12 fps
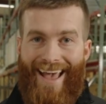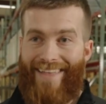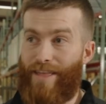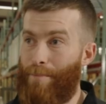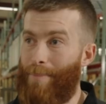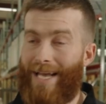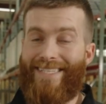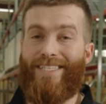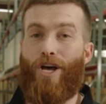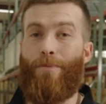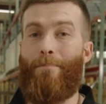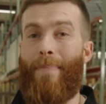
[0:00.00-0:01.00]
And then
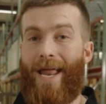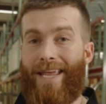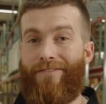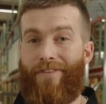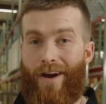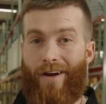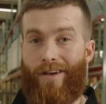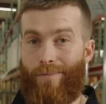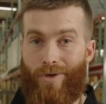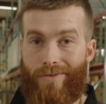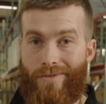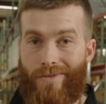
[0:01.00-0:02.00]
based on many
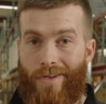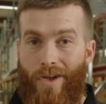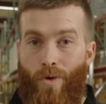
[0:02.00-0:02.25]
variables,